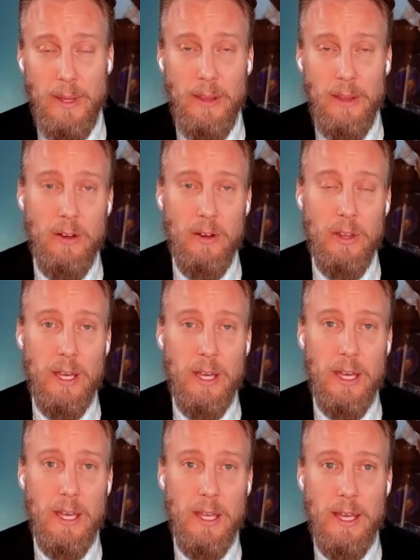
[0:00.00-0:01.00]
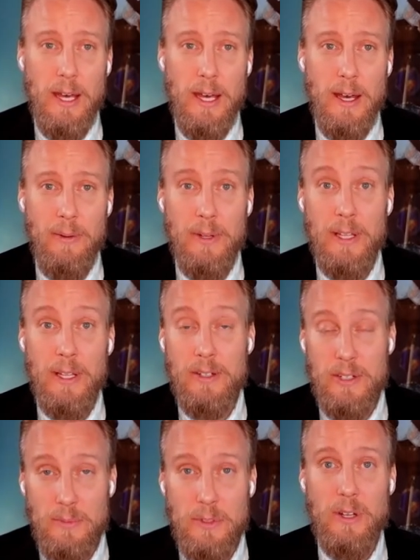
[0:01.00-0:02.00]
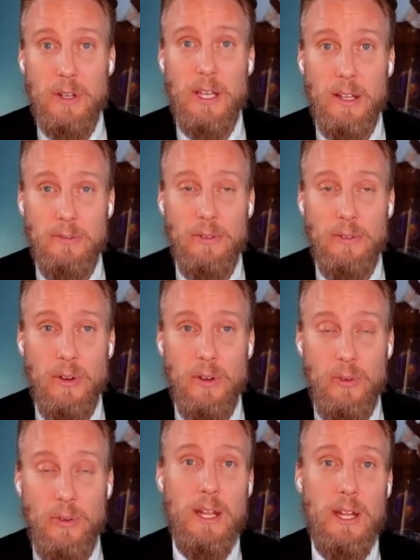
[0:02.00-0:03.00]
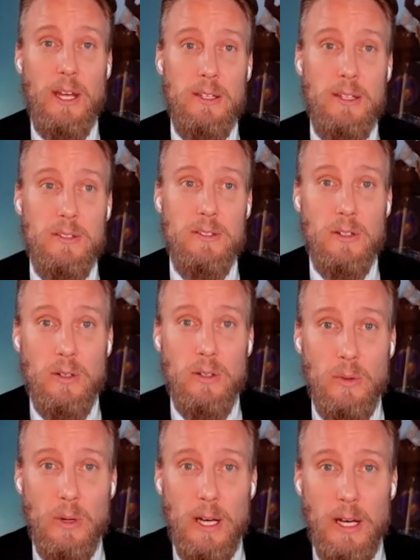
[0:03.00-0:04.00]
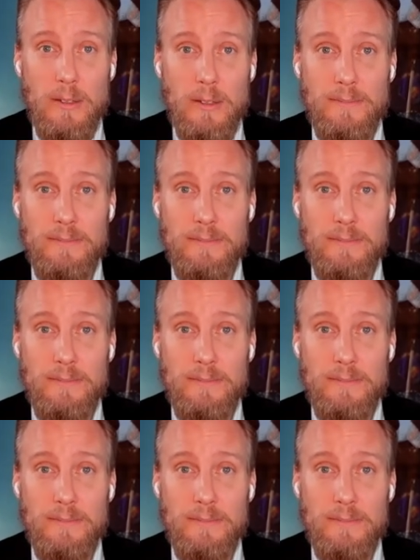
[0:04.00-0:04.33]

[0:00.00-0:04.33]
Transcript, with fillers: been on a leadership training for 3 days. So